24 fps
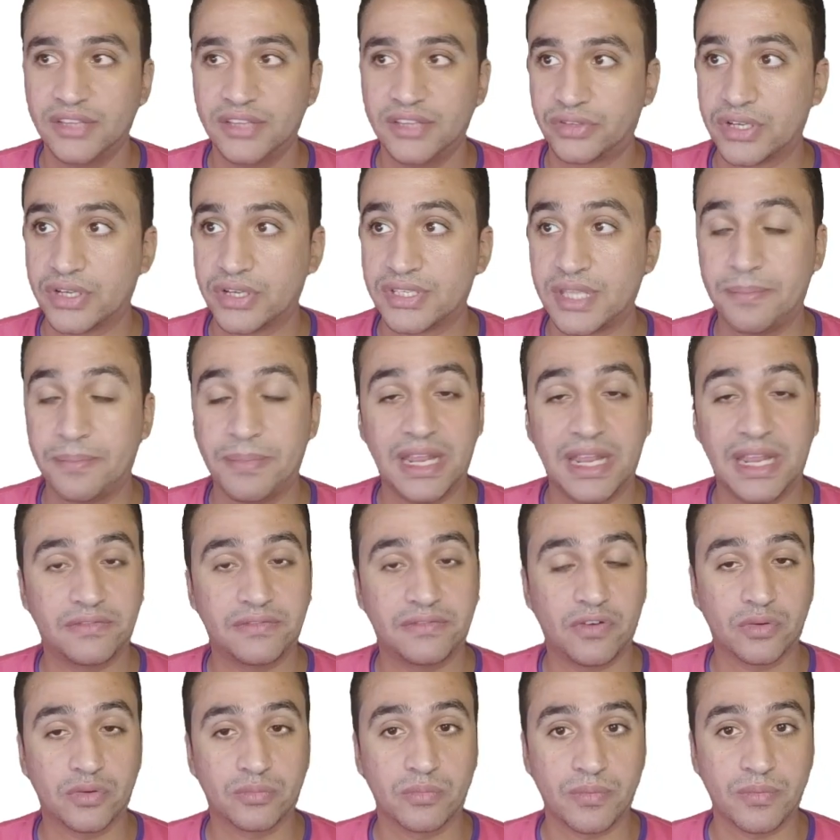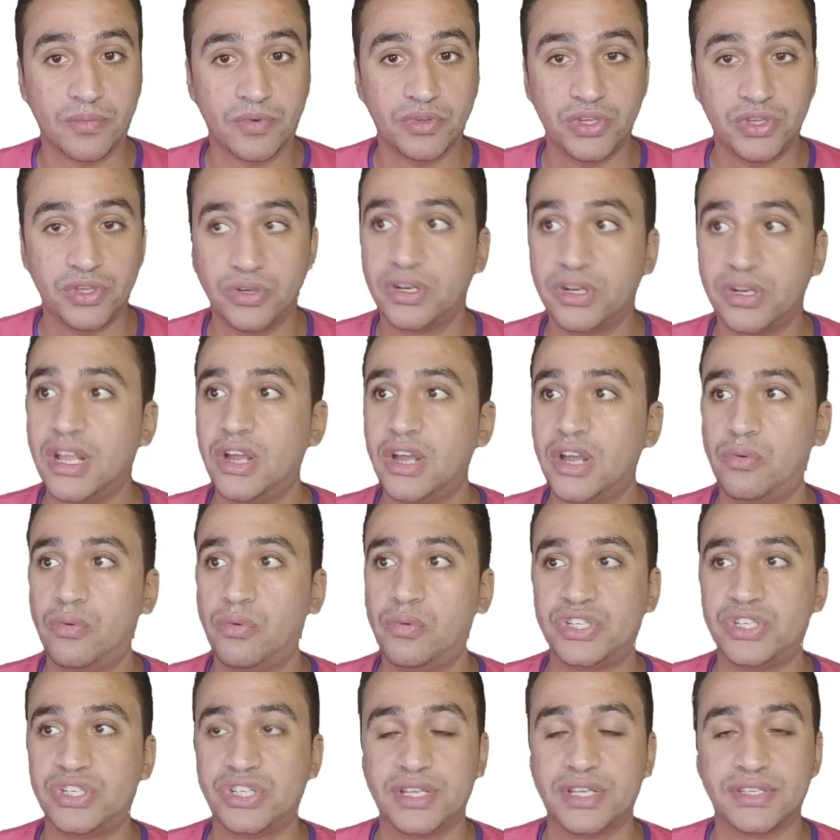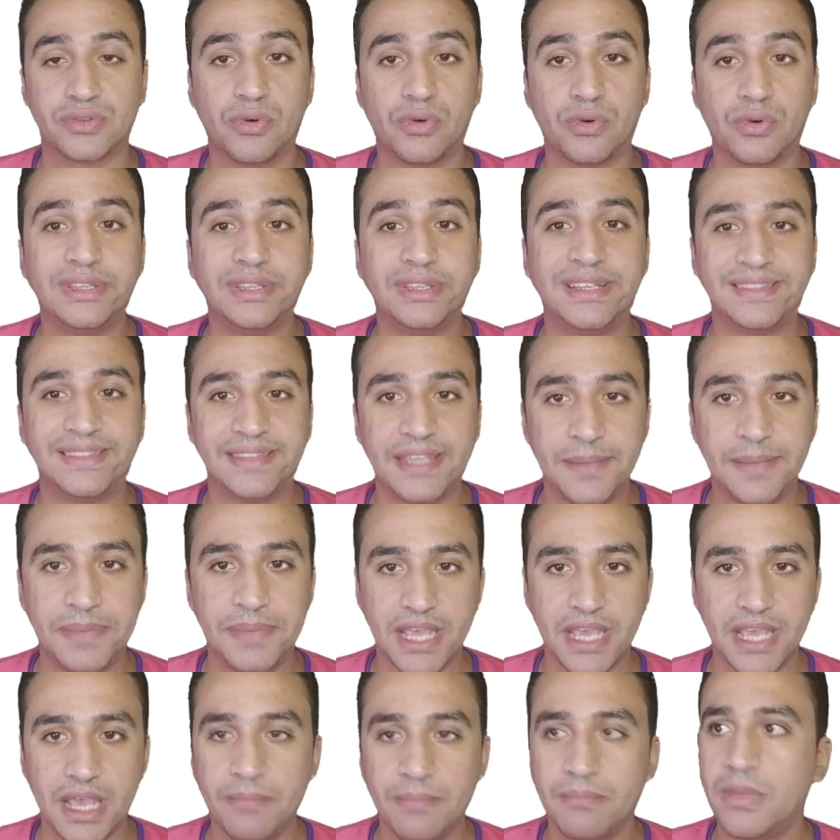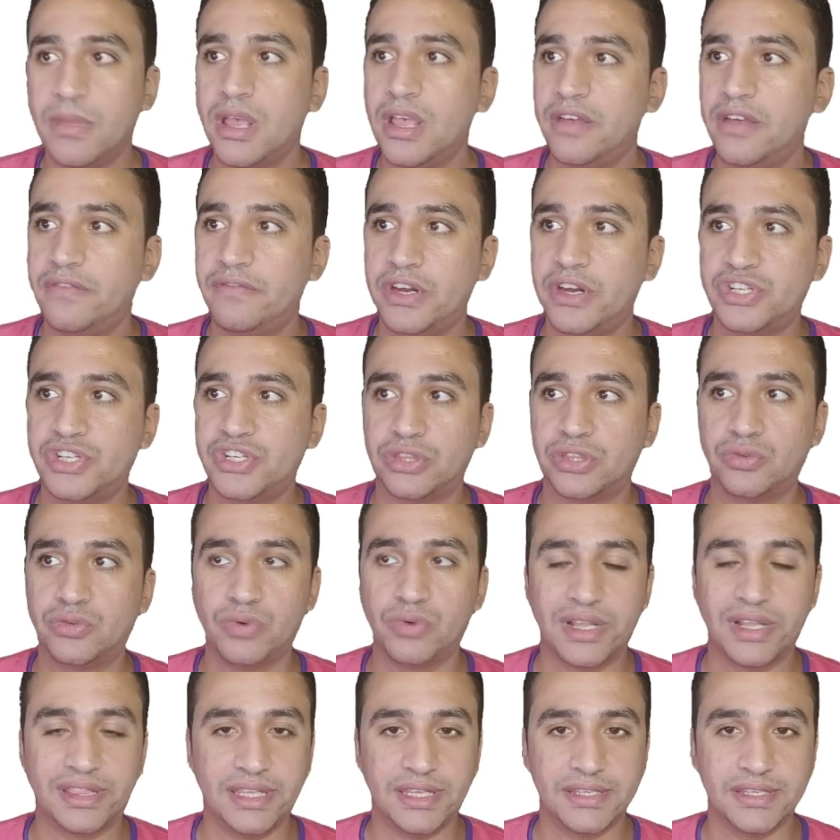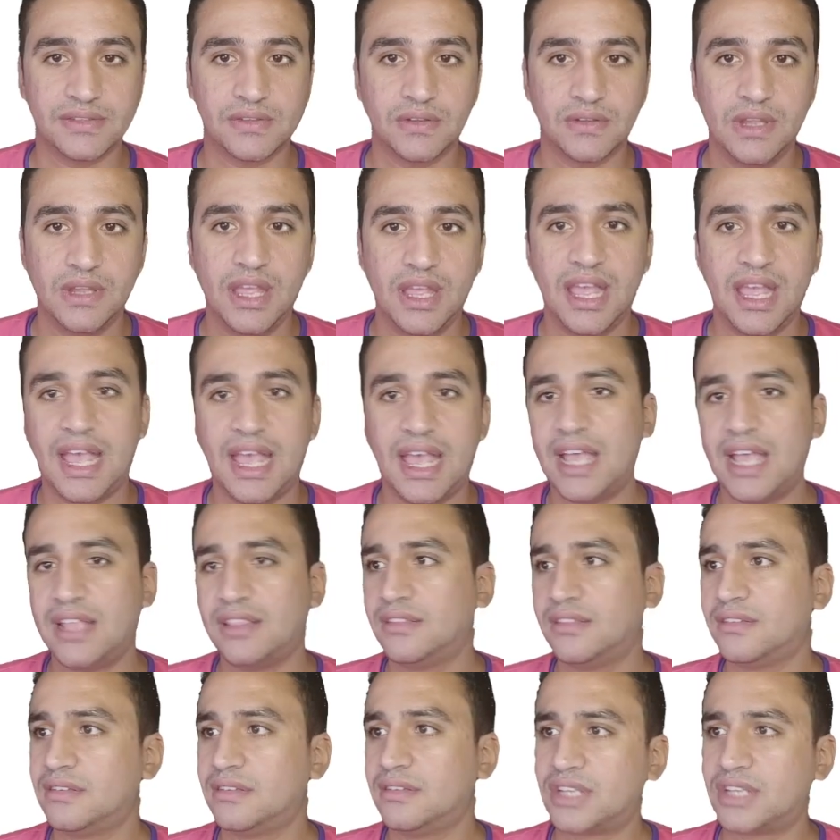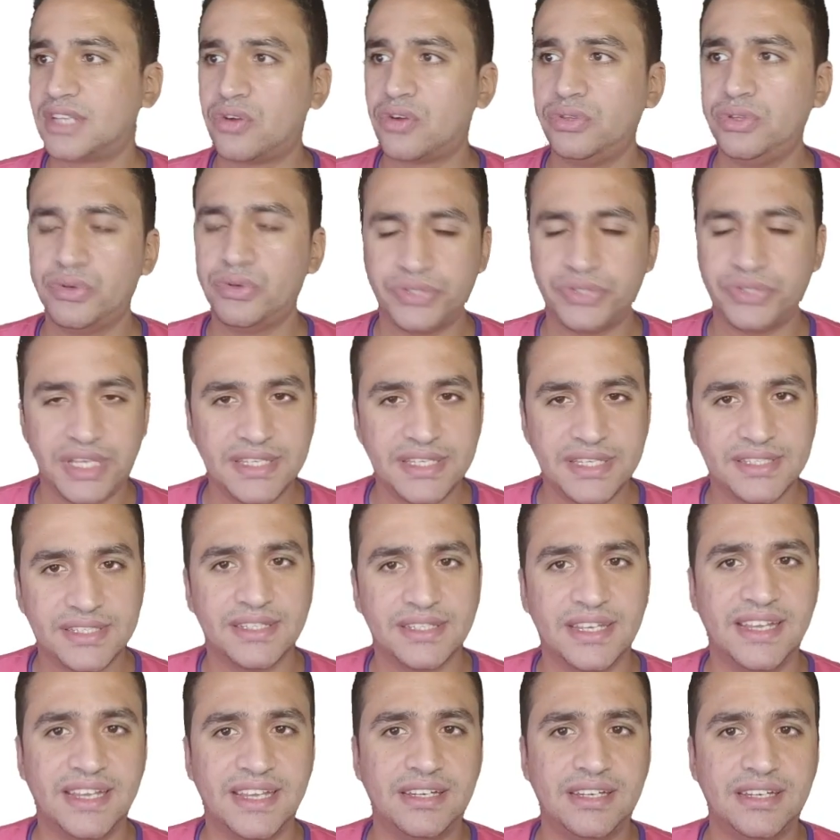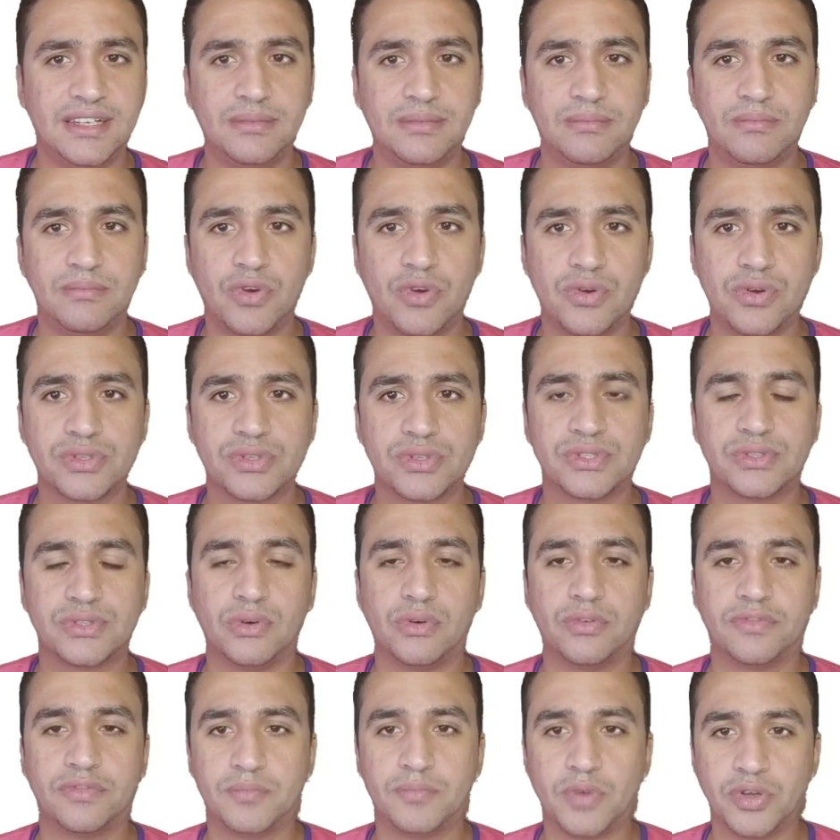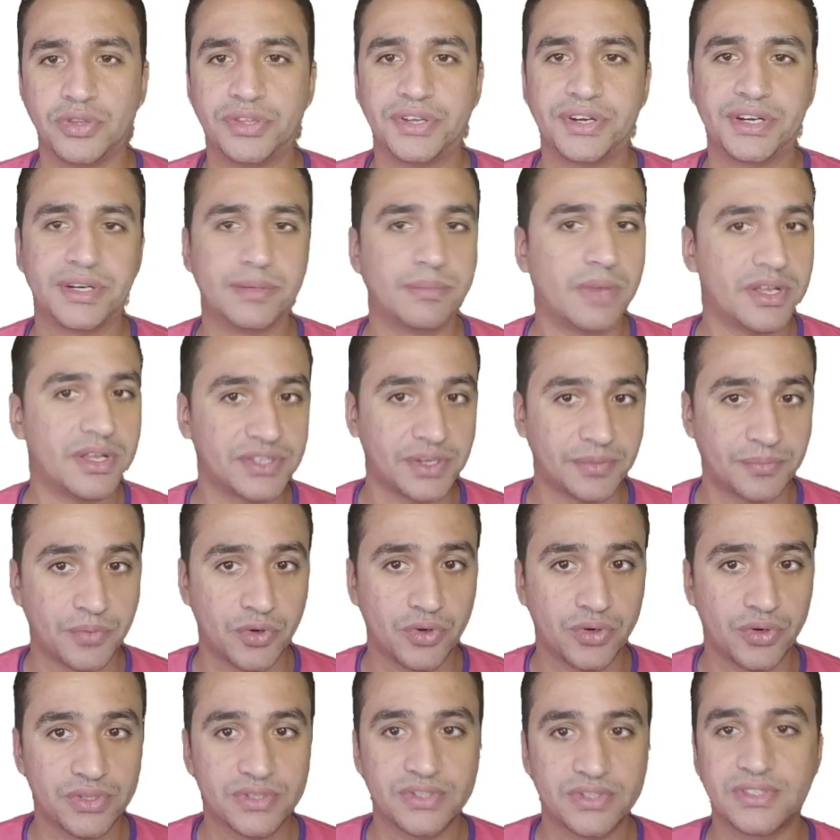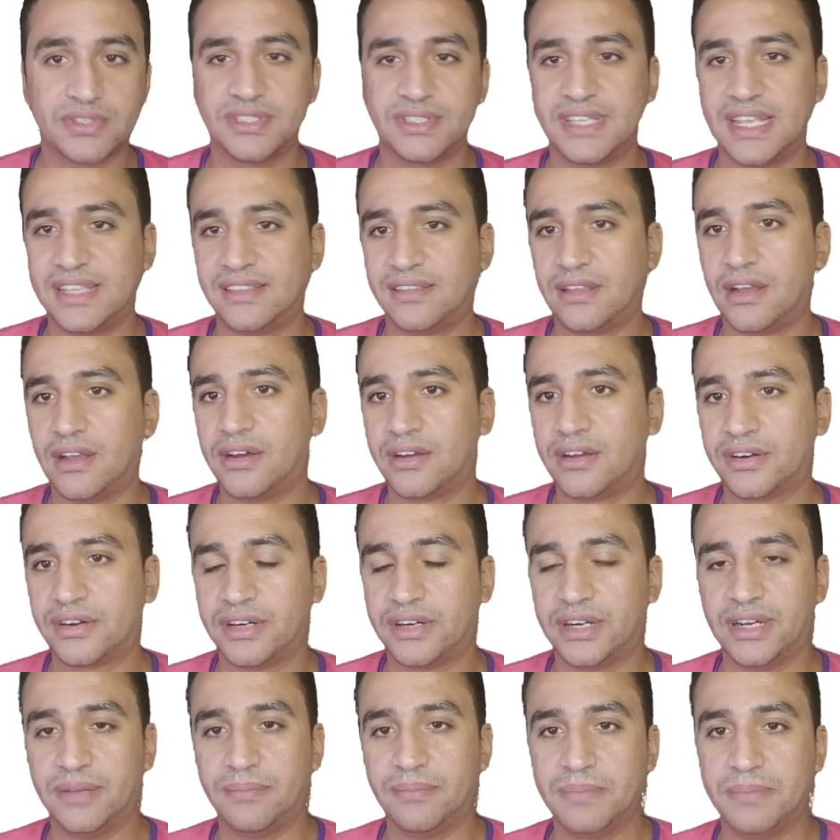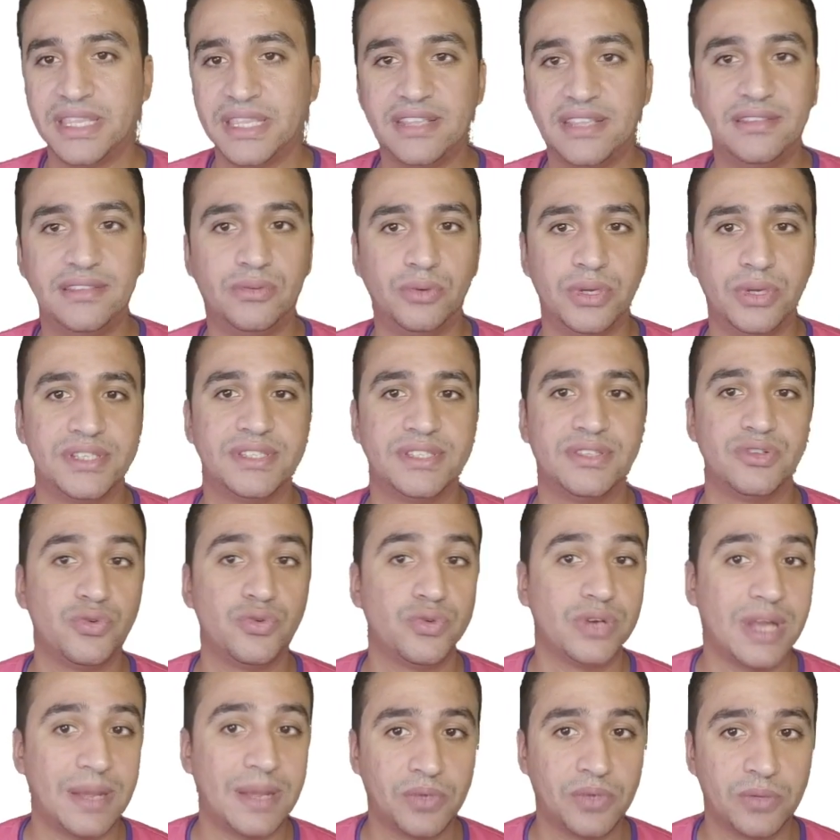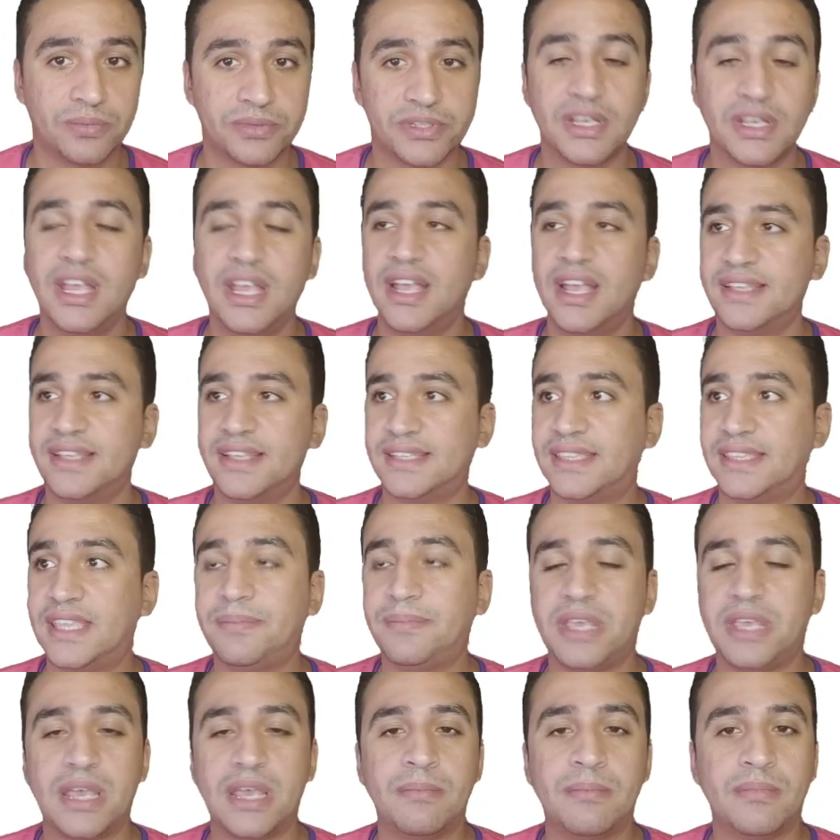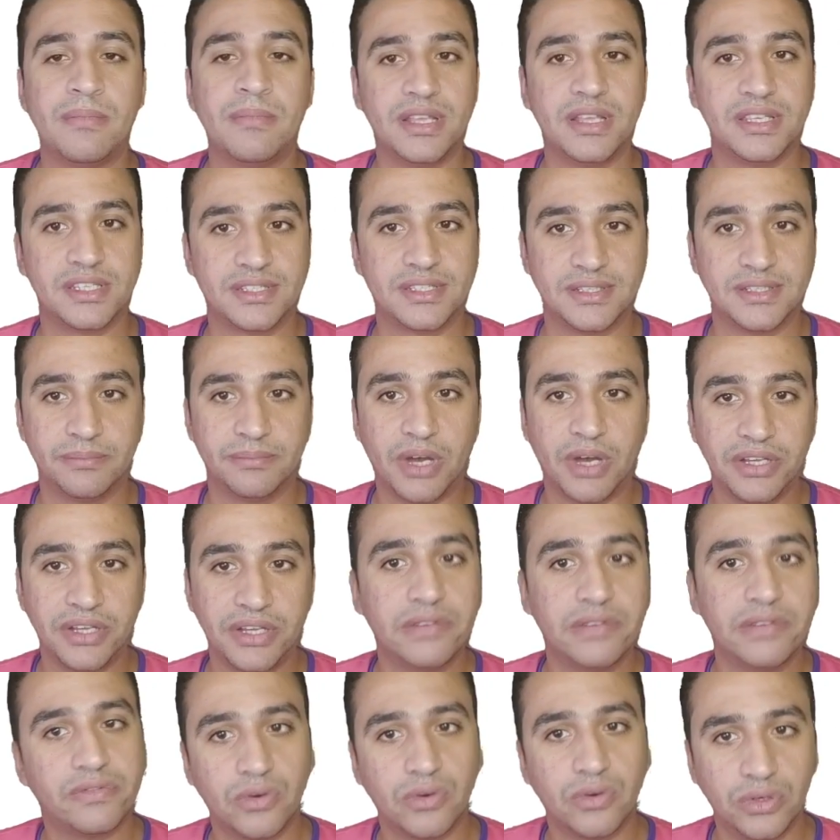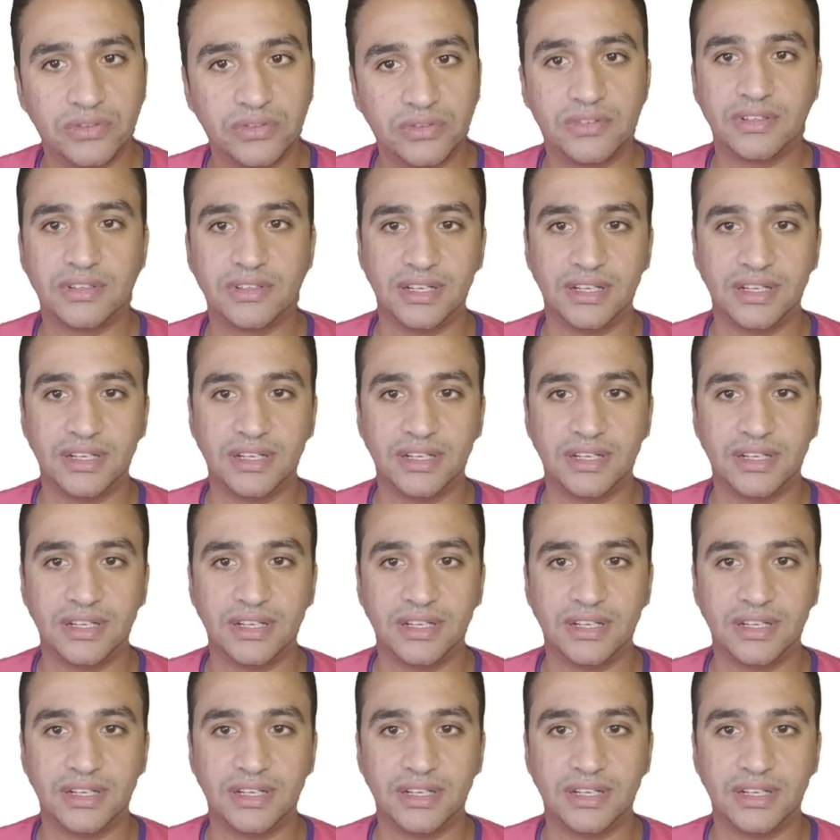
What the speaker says: module, which is called the TPM version 2 at least. And the good news is, in most of modern motherboards that are embedded with new laptops, the TPM is by default